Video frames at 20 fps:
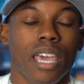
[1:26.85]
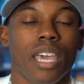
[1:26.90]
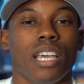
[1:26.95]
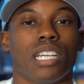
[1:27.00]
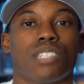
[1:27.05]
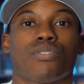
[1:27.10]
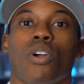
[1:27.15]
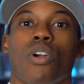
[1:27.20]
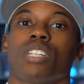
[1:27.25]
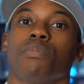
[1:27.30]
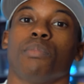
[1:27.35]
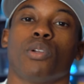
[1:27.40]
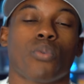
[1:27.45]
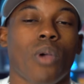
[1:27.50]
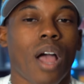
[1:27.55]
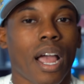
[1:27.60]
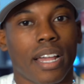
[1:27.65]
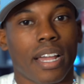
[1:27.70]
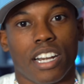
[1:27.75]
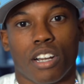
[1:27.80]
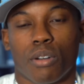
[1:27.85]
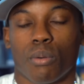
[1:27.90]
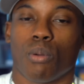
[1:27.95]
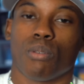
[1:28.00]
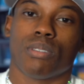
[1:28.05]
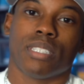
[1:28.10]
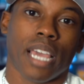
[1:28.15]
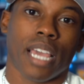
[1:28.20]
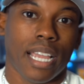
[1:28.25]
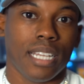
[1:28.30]
As far as me rocking their
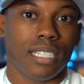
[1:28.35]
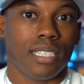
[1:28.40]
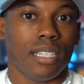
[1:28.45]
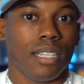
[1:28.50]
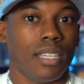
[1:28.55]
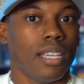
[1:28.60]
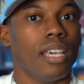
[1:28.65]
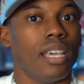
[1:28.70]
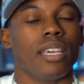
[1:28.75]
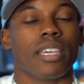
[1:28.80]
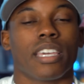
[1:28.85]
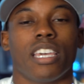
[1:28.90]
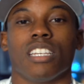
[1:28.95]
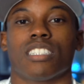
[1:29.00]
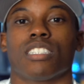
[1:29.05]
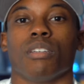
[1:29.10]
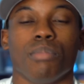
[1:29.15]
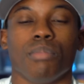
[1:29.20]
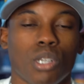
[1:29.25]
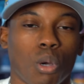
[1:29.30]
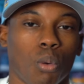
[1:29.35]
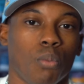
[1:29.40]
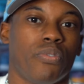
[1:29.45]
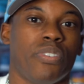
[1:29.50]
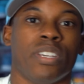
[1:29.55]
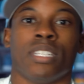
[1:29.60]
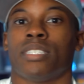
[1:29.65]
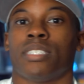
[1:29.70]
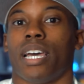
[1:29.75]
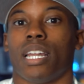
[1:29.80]
rotation, get some dope
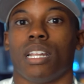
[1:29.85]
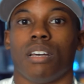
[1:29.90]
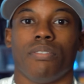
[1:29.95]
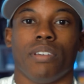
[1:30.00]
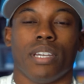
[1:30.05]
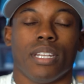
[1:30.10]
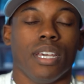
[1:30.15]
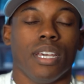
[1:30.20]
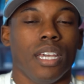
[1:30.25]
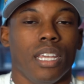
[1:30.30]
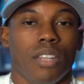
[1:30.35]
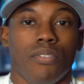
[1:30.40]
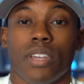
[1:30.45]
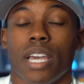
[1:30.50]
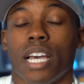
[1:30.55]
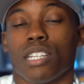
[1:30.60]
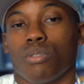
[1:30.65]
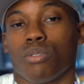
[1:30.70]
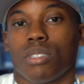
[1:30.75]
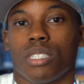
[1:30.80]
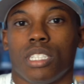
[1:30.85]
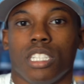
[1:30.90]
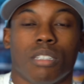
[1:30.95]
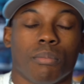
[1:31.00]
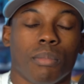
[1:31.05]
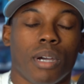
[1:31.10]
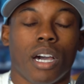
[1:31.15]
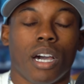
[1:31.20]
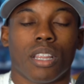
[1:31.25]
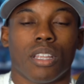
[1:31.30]
fits out of it. If you guys want to see
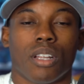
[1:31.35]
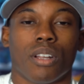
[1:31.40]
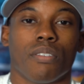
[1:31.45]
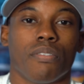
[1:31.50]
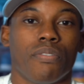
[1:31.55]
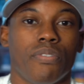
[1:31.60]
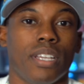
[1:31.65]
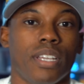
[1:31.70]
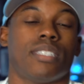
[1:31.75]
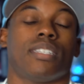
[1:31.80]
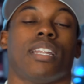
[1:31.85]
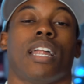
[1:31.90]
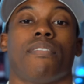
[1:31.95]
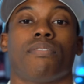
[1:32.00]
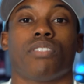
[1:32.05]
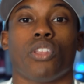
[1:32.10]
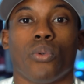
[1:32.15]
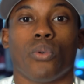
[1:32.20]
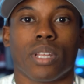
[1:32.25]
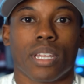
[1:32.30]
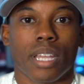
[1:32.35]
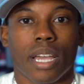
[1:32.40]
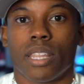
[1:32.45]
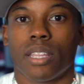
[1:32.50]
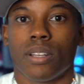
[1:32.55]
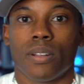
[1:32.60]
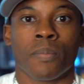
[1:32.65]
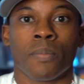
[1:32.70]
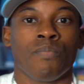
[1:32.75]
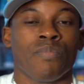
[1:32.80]
some other fits that I've thrown
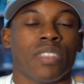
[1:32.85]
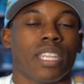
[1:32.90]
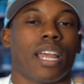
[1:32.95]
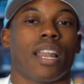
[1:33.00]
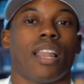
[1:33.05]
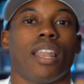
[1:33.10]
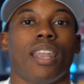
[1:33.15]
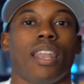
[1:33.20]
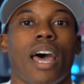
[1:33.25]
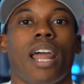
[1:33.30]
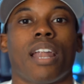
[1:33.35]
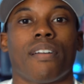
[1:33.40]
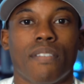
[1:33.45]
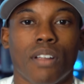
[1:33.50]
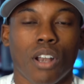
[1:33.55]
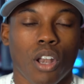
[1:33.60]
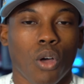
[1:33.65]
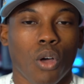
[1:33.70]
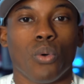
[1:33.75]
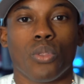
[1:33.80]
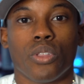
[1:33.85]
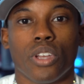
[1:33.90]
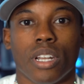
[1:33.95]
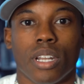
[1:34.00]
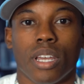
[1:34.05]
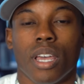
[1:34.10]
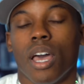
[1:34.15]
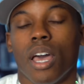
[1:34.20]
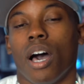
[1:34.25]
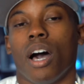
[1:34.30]
together, got a lot of clothing
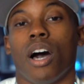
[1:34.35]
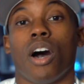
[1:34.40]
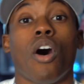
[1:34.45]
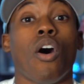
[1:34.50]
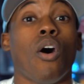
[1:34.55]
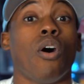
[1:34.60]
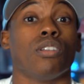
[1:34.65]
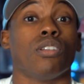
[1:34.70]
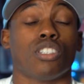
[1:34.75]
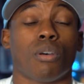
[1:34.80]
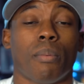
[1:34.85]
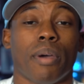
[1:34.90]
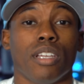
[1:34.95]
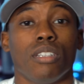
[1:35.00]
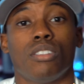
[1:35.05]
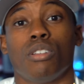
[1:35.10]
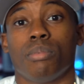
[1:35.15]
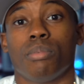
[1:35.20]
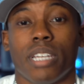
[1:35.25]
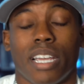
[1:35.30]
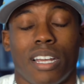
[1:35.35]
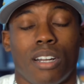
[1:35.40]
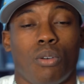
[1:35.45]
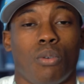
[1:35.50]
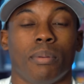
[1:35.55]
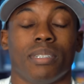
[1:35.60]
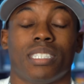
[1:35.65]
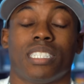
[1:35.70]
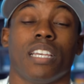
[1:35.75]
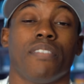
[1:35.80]
uh, hauls on my YouTube channel,
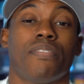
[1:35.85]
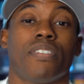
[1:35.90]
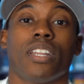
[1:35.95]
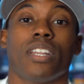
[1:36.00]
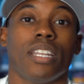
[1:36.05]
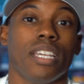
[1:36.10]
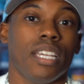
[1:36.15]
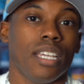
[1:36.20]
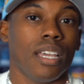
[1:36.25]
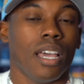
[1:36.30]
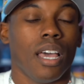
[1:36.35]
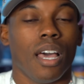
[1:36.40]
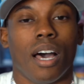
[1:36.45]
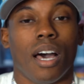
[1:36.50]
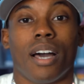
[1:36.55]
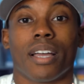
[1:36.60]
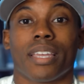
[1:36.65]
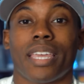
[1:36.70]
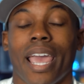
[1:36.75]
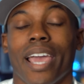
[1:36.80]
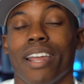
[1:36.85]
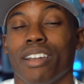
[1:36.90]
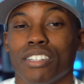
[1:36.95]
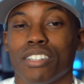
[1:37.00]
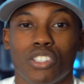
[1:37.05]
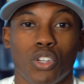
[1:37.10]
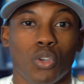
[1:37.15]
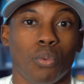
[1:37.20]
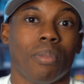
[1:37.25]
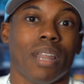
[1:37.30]
specifically uh, catered
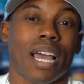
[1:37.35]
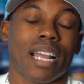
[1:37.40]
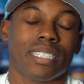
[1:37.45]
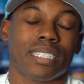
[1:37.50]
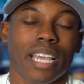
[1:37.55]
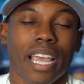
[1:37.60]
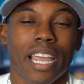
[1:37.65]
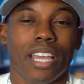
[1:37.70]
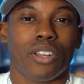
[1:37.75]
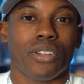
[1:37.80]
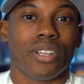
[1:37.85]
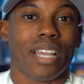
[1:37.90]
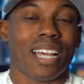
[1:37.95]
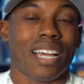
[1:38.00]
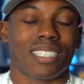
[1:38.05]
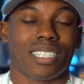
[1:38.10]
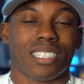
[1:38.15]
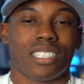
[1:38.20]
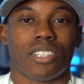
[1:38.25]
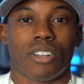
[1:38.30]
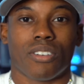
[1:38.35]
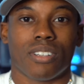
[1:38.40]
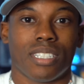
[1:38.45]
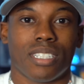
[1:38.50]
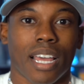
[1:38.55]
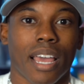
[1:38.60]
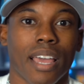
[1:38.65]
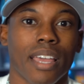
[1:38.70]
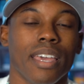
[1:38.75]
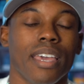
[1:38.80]
to Blacktailor. You guys can search
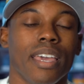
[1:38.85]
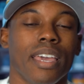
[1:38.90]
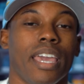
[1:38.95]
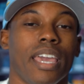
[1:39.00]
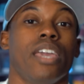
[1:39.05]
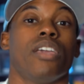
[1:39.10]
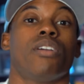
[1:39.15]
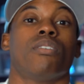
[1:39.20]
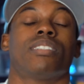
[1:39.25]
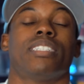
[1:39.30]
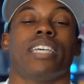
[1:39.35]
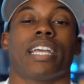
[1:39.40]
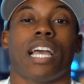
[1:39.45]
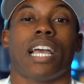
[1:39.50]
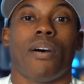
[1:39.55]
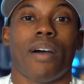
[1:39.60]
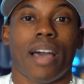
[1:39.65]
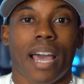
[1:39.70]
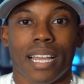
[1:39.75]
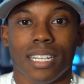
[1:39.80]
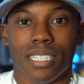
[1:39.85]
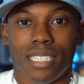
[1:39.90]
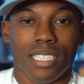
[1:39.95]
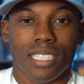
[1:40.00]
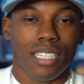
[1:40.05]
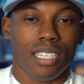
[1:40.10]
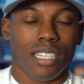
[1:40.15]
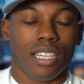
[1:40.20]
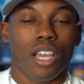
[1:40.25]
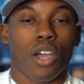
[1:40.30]
that and you go check out I
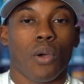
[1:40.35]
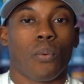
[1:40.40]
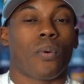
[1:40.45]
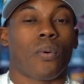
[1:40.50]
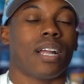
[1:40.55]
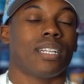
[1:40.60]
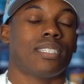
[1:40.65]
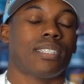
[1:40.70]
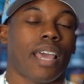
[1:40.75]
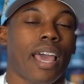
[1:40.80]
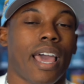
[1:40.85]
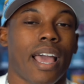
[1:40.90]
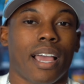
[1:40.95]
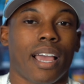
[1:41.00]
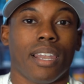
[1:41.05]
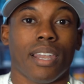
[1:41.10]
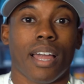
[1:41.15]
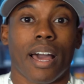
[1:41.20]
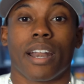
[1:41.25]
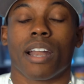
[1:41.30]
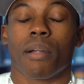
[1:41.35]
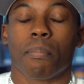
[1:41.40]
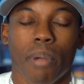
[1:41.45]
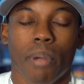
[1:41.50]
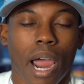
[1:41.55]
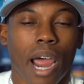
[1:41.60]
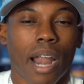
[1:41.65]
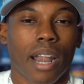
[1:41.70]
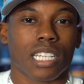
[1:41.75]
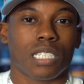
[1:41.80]
G where I tag a lot of their
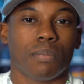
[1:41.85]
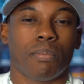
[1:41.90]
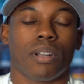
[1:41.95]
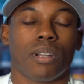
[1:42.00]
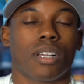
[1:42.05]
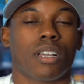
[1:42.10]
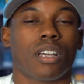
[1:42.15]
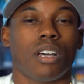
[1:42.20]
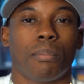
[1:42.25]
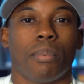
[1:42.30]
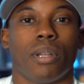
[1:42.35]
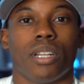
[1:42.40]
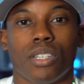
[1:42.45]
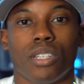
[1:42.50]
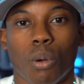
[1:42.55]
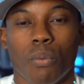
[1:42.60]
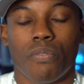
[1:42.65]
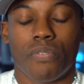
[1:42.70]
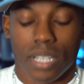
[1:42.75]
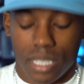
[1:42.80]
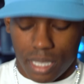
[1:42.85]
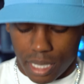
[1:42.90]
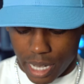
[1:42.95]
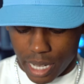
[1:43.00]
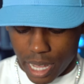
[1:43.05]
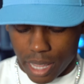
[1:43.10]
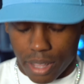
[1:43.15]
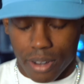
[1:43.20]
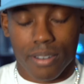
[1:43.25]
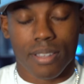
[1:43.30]
products, put a couple of dope fits
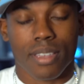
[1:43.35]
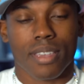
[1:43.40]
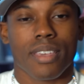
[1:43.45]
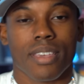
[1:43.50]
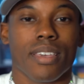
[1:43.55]
together.